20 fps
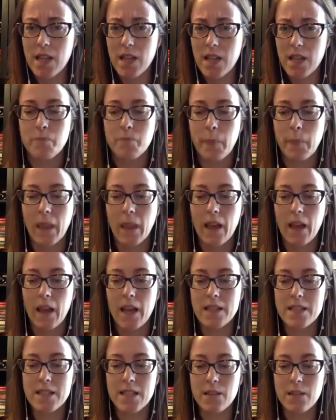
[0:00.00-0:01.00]
instead
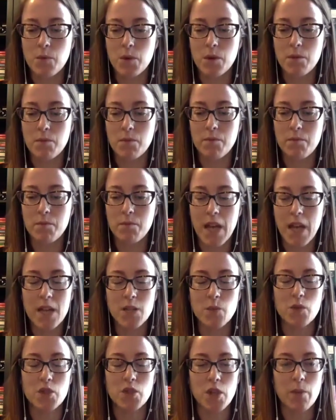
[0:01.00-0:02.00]
because
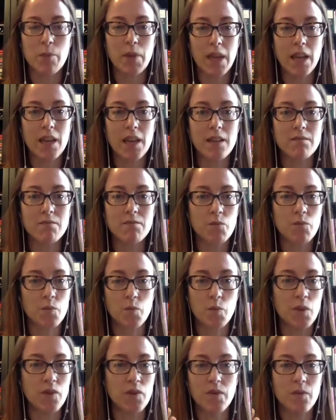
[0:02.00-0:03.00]
we're jumping in,
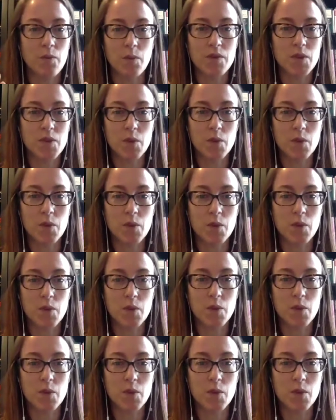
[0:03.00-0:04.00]
we've sort of got to
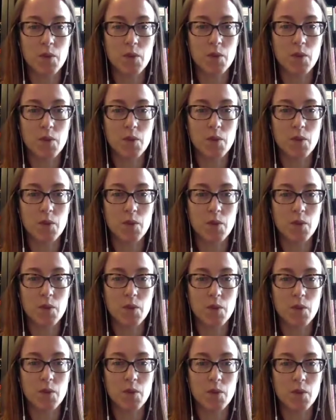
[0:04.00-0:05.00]
figure it out
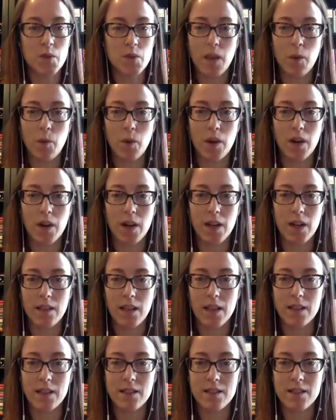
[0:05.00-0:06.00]
and make it
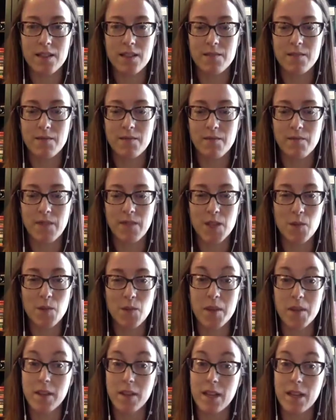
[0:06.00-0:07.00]
work. And that's
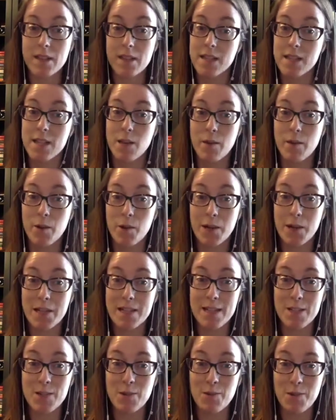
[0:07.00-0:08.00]
appealing, because that's how my
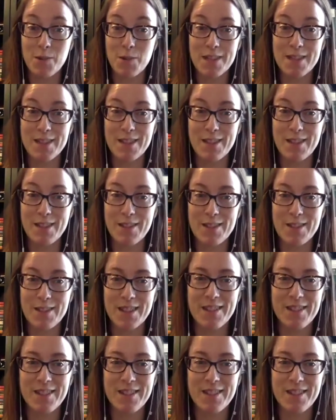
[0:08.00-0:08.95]
organization works too. So